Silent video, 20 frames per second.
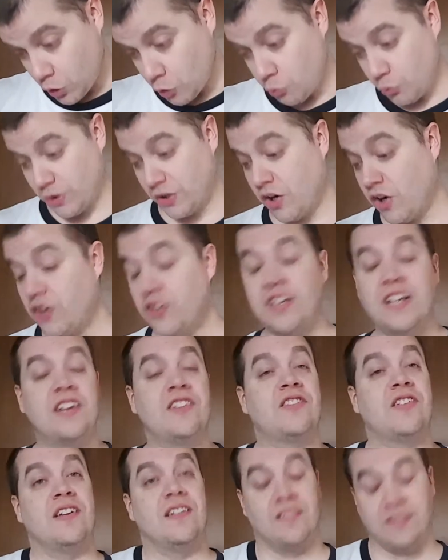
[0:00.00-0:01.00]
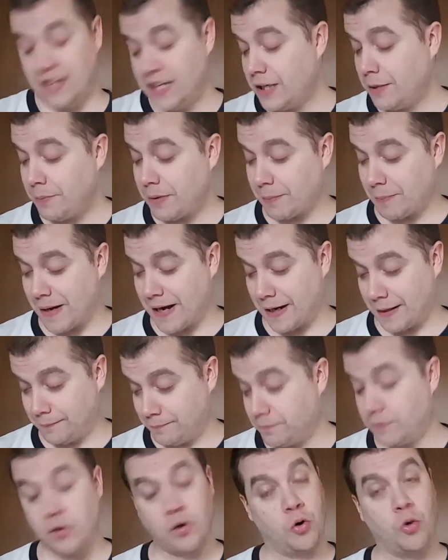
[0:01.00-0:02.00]
Regardless, Linda
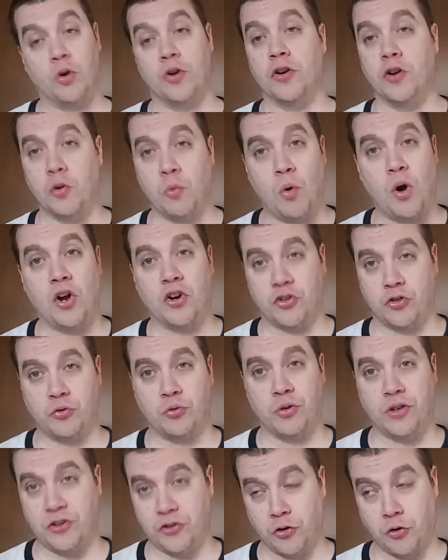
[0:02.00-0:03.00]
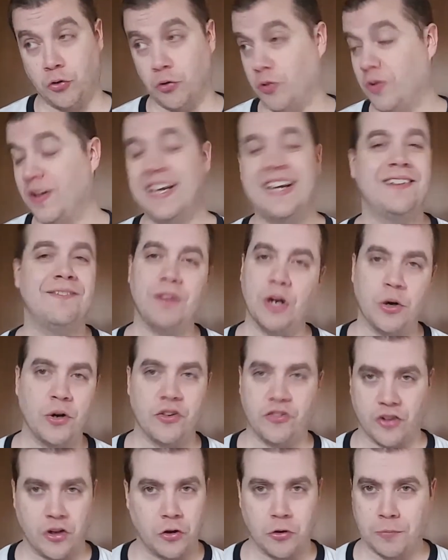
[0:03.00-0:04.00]
McMahon, according to the Wall Street Journal, and
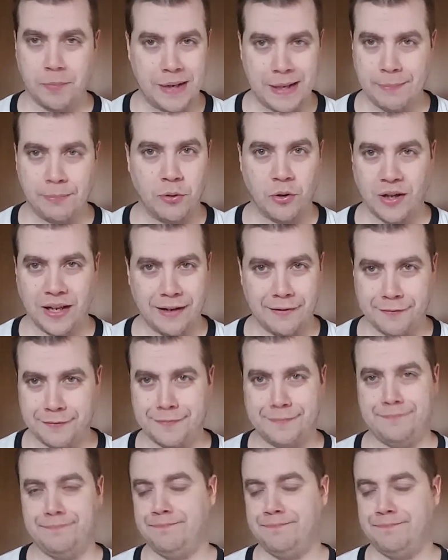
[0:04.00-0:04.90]
various other people have,